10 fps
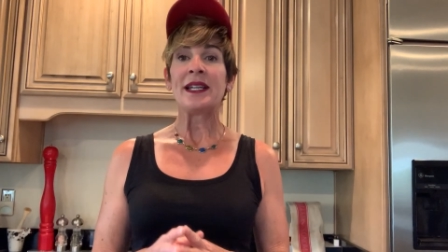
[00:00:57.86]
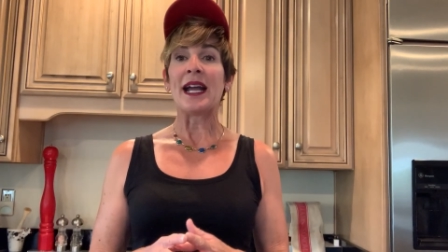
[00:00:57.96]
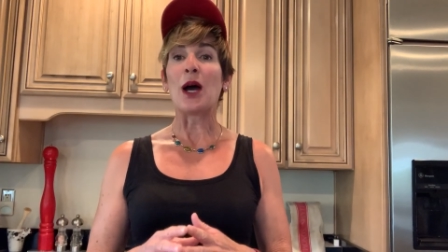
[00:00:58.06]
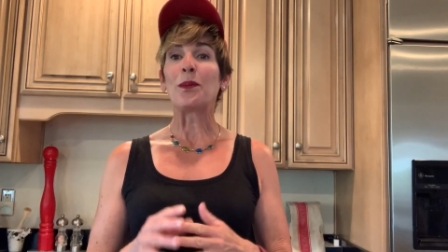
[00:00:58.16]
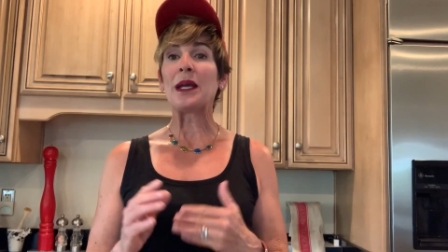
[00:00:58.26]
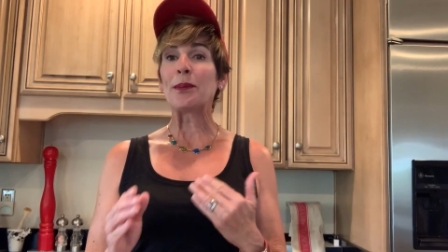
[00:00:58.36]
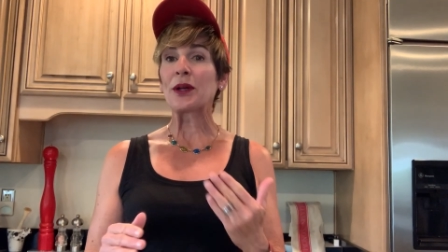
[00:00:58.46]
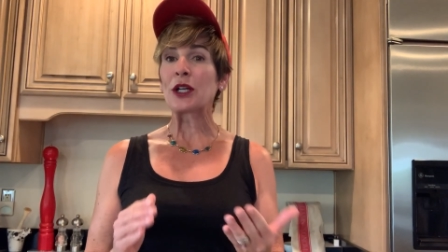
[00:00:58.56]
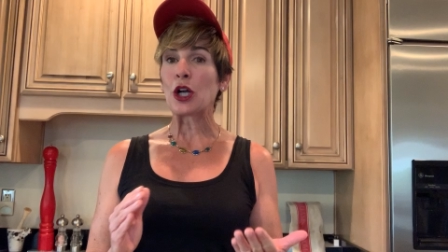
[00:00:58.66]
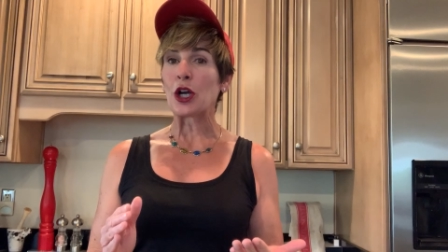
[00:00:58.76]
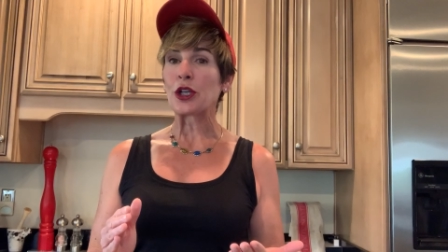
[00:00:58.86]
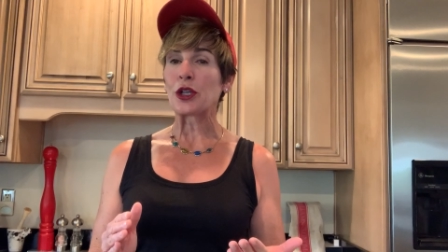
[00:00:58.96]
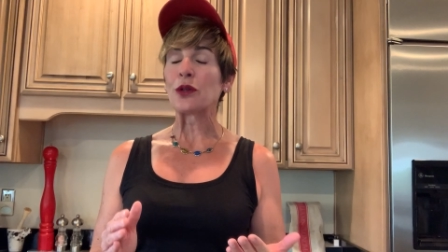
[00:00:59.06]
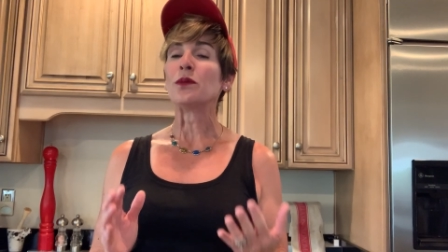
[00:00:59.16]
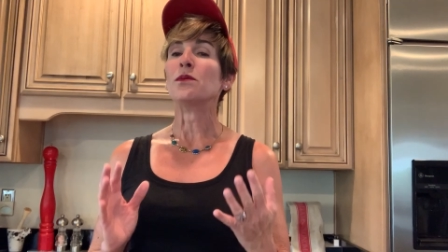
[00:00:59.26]
Now, people are going to
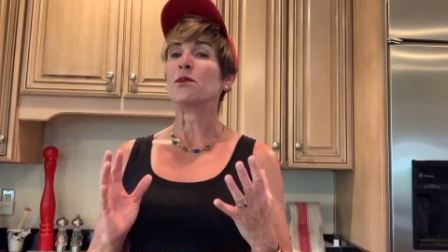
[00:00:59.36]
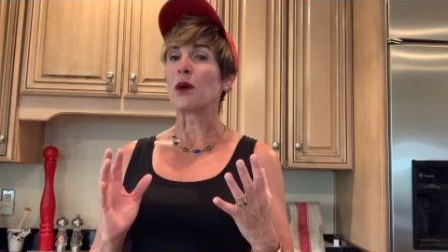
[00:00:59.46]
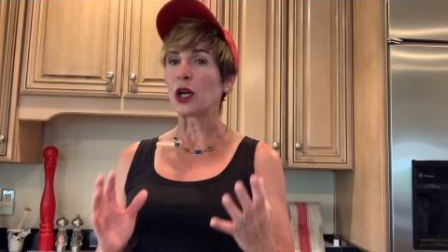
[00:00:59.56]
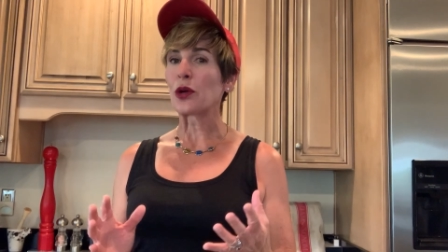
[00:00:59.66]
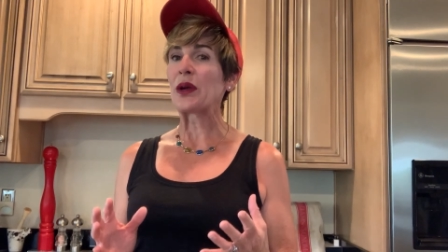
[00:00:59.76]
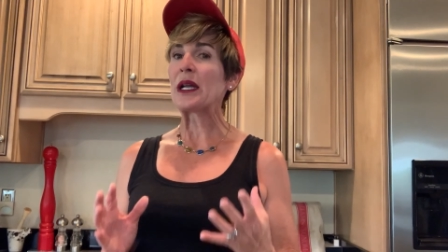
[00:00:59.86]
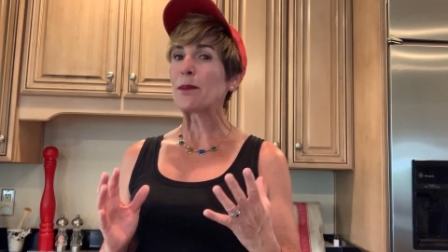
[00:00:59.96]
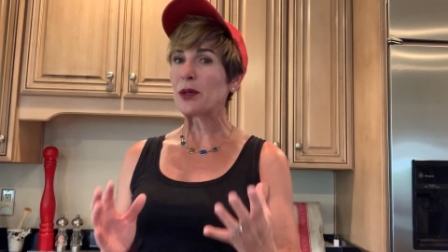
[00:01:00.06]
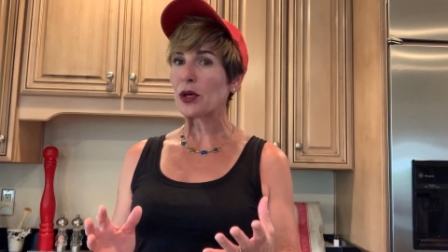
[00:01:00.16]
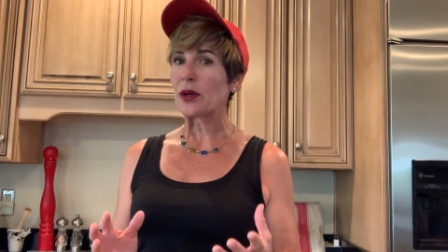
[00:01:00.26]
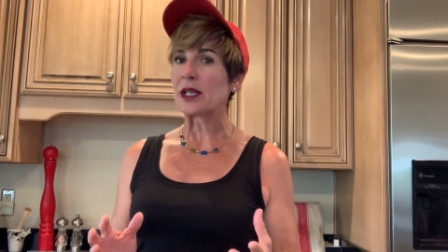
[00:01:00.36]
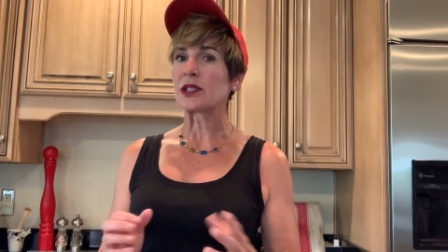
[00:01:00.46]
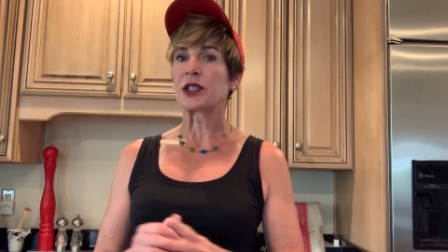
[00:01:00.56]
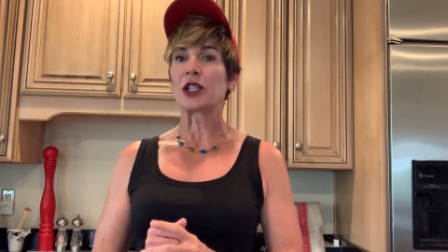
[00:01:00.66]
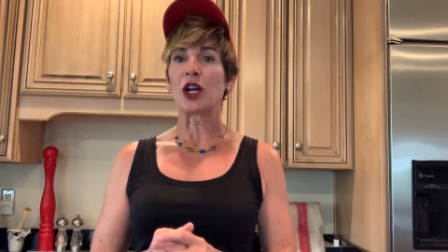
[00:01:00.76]
argue, margarita
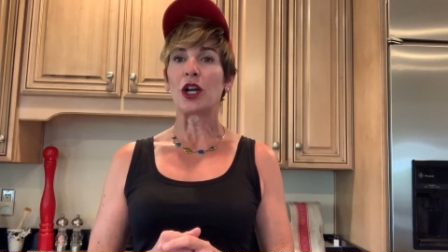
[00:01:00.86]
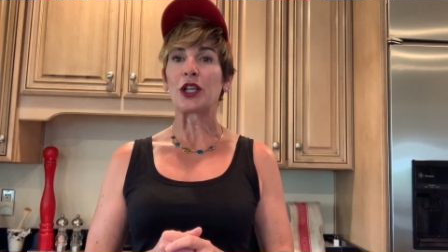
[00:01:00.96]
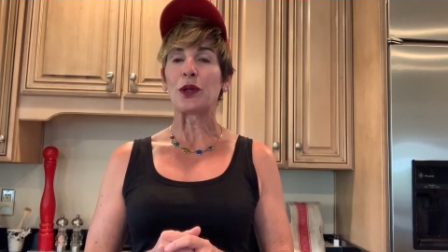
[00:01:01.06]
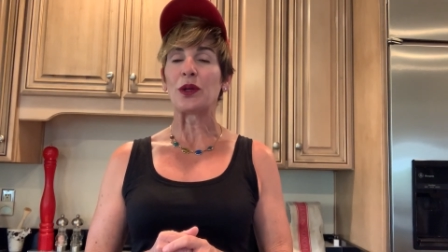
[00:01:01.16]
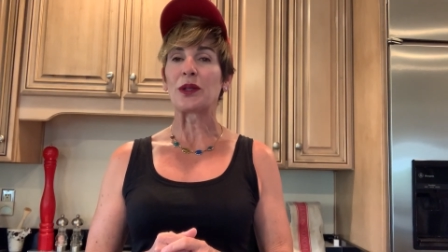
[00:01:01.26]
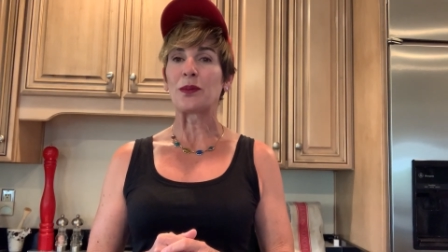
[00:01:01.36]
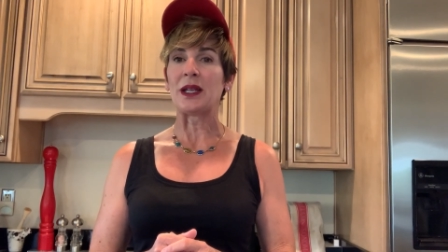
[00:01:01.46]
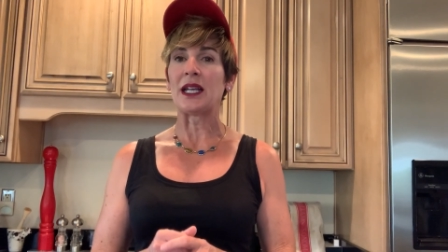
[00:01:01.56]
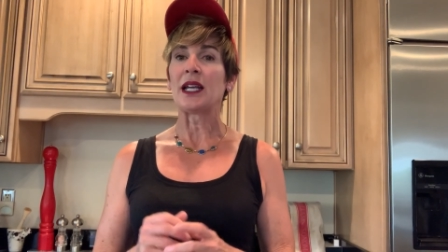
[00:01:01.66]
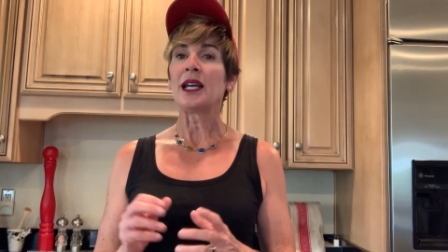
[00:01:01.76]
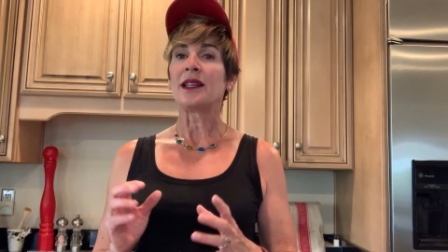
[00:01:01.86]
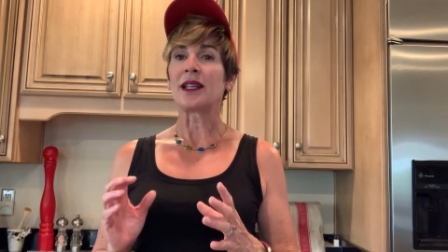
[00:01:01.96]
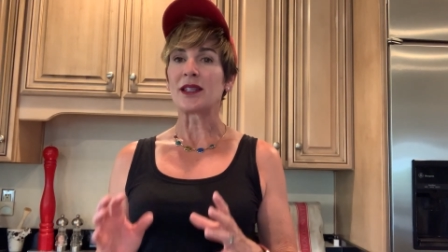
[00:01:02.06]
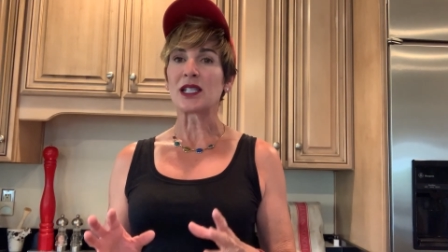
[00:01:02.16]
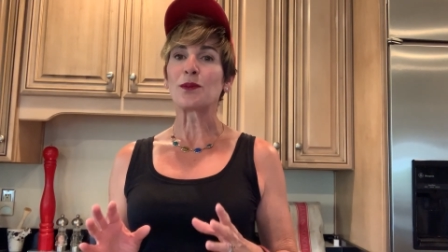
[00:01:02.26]
purists are going to argue with me
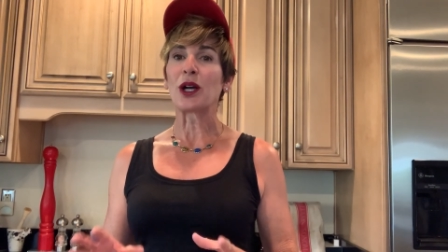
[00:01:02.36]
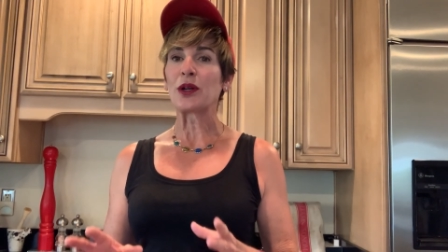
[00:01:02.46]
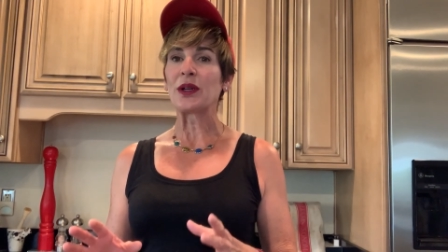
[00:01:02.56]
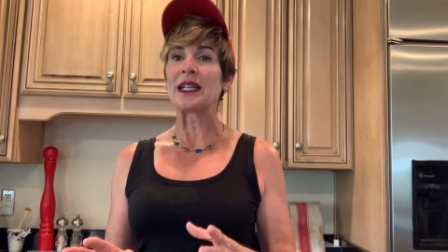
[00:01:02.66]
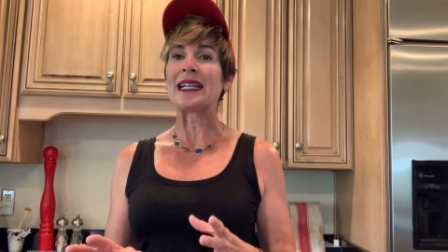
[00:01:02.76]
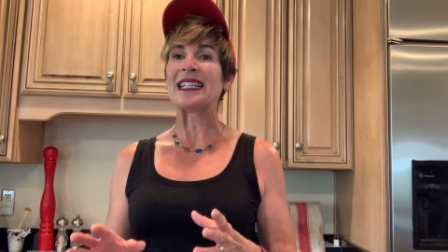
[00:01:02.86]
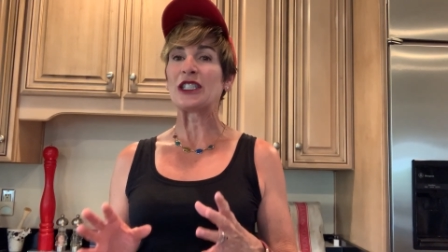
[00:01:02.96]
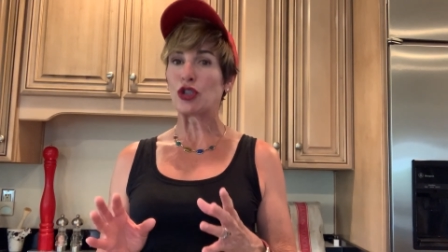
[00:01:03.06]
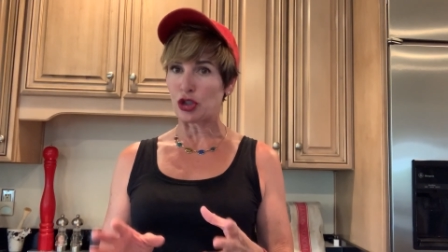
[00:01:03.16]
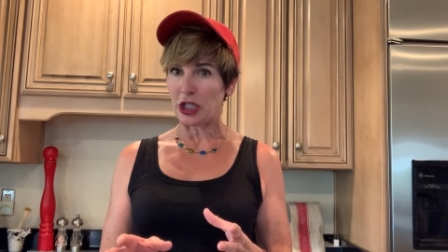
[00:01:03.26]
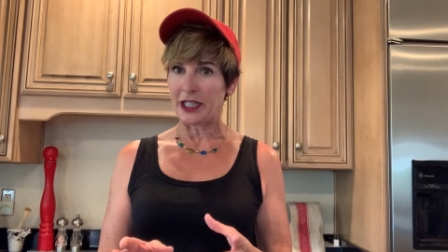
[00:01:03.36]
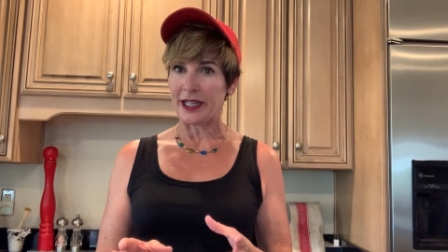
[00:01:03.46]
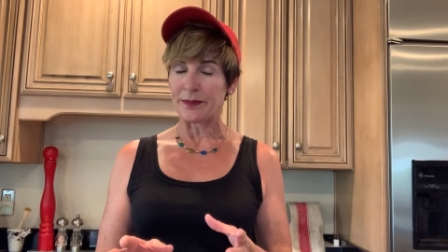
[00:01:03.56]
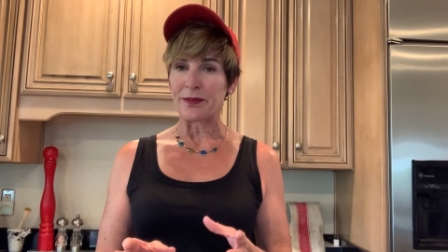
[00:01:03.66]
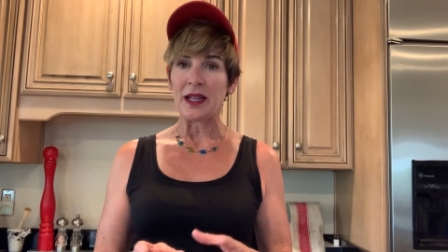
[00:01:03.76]
that this margarita is cheating.